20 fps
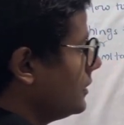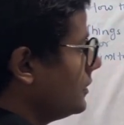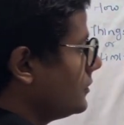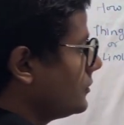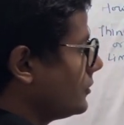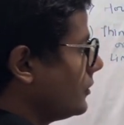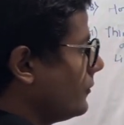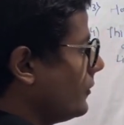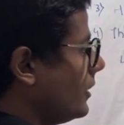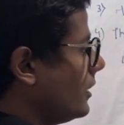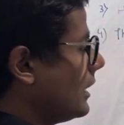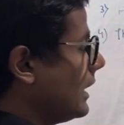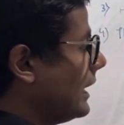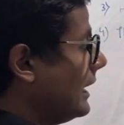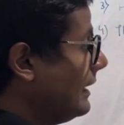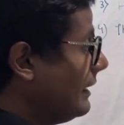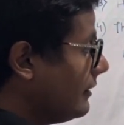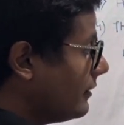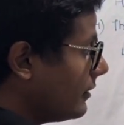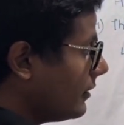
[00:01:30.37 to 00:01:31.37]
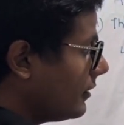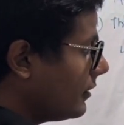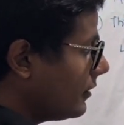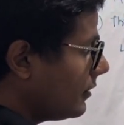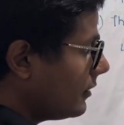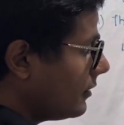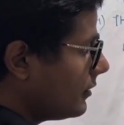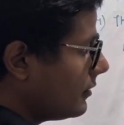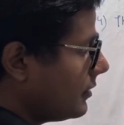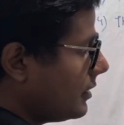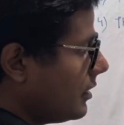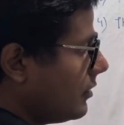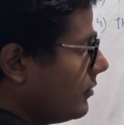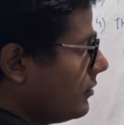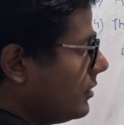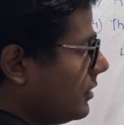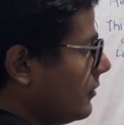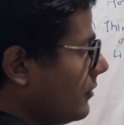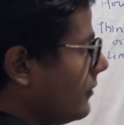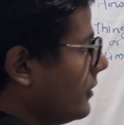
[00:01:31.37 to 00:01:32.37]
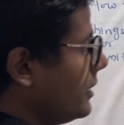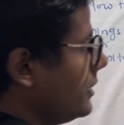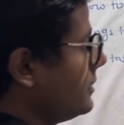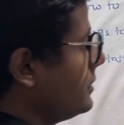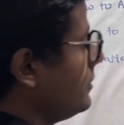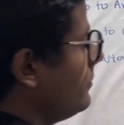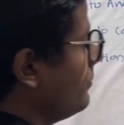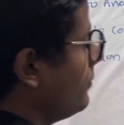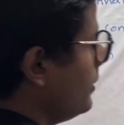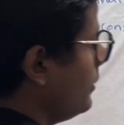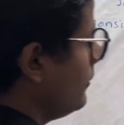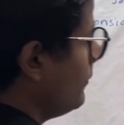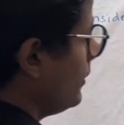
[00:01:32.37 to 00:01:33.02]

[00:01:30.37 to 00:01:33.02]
so if I write down in a very simple